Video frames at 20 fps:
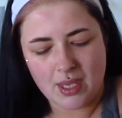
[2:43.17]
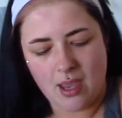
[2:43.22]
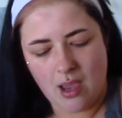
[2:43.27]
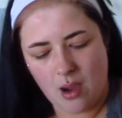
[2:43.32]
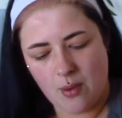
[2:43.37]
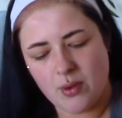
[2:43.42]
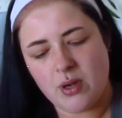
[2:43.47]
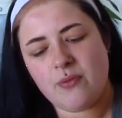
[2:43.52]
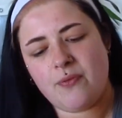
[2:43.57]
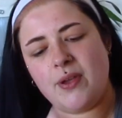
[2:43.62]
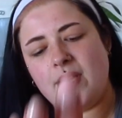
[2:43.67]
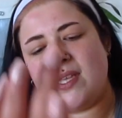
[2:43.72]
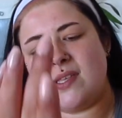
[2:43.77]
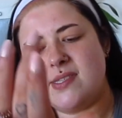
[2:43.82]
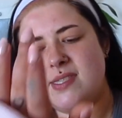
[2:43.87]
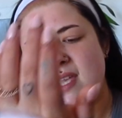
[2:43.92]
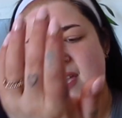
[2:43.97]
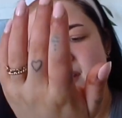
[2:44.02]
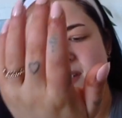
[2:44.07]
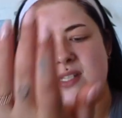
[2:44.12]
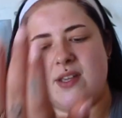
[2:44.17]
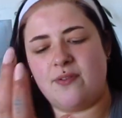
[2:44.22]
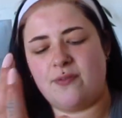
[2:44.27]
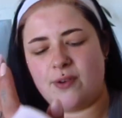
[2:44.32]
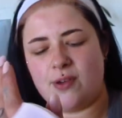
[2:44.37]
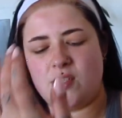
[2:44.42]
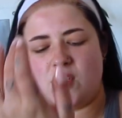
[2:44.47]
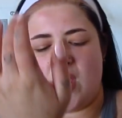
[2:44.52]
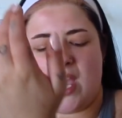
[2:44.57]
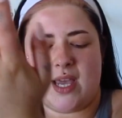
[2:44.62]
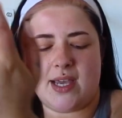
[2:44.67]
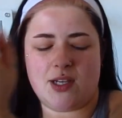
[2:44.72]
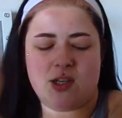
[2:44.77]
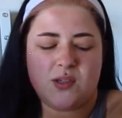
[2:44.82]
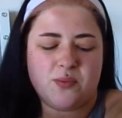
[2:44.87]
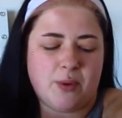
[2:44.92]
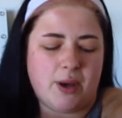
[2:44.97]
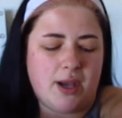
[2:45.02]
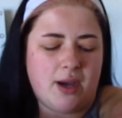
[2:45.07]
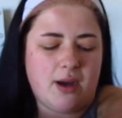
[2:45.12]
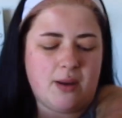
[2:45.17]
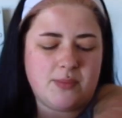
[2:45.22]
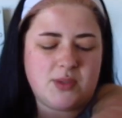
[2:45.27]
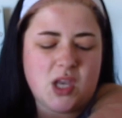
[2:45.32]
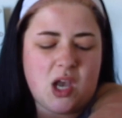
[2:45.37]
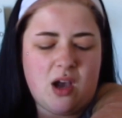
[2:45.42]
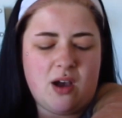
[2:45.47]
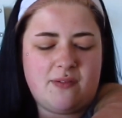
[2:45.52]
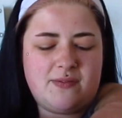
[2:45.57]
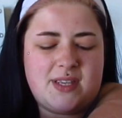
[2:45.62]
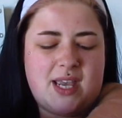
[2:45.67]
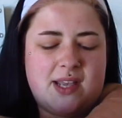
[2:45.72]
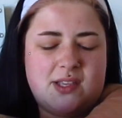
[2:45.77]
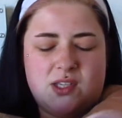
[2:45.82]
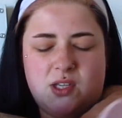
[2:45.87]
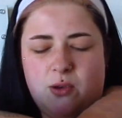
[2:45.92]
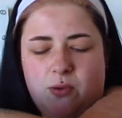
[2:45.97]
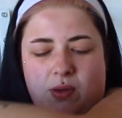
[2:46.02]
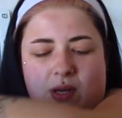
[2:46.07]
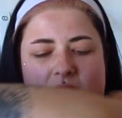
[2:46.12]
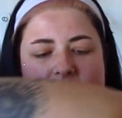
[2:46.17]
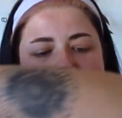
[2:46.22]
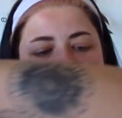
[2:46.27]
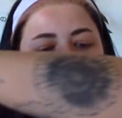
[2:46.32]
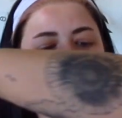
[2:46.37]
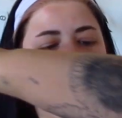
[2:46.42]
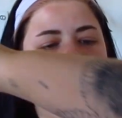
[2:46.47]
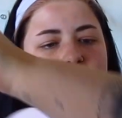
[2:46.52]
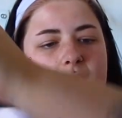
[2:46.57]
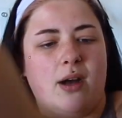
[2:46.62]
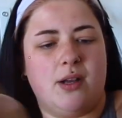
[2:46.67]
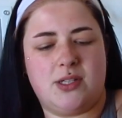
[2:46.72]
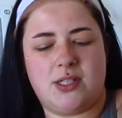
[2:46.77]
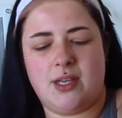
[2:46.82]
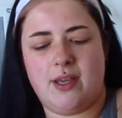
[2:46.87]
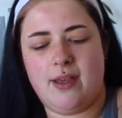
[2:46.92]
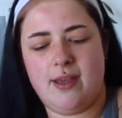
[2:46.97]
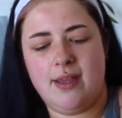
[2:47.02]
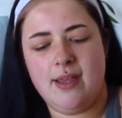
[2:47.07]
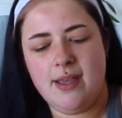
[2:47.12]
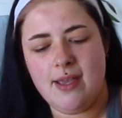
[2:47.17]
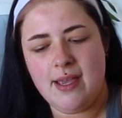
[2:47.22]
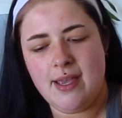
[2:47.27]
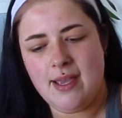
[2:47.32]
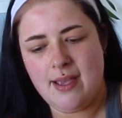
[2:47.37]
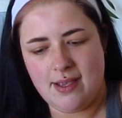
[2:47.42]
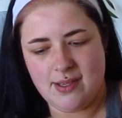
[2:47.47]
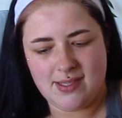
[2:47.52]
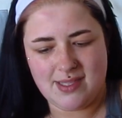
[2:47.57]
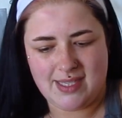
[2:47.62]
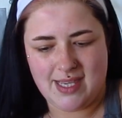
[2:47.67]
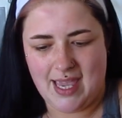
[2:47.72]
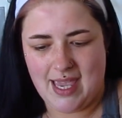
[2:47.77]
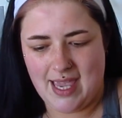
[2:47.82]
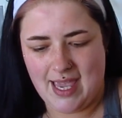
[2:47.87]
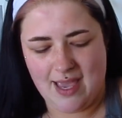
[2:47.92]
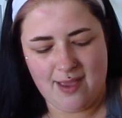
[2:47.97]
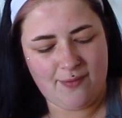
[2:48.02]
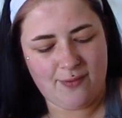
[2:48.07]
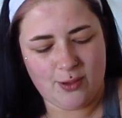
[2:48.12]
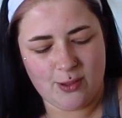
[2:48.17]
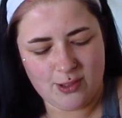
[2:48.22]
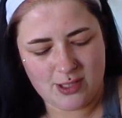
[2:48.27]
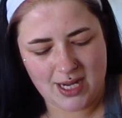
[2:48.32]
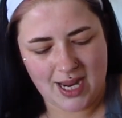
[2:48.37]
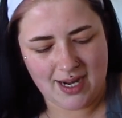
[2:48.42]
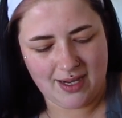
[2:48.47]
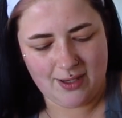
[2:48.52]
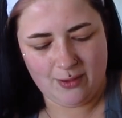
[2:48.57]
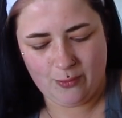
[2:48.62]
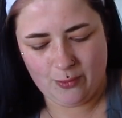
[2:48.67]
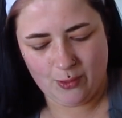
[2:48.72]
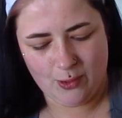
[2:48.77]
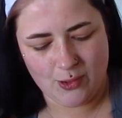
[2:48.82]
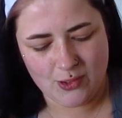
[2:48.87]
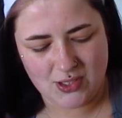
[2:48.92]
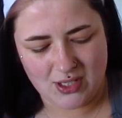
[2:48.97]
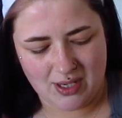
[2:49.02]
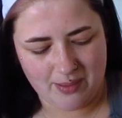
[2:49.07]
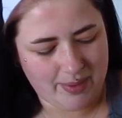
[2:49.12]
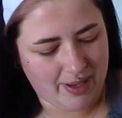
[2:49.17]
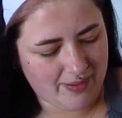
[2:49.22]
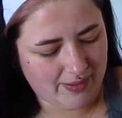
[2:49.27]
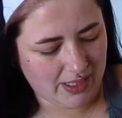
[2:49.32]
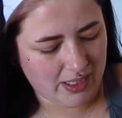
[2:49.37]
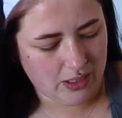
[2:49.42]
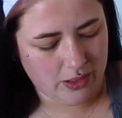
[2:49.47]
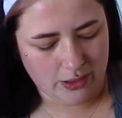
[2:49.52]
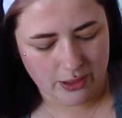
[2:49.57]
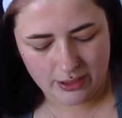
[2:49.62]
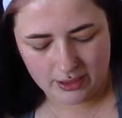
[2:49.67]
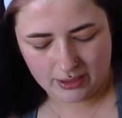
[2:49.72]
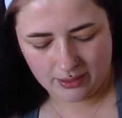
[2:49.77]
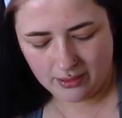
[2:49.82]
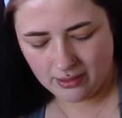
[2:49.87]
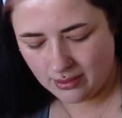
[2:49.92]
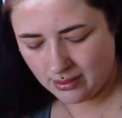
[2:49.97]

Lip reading: I wonder if you can see a difference yet, because my arm's half tattooed, it's quite hard to see if you're tanning or not, so let me have a look.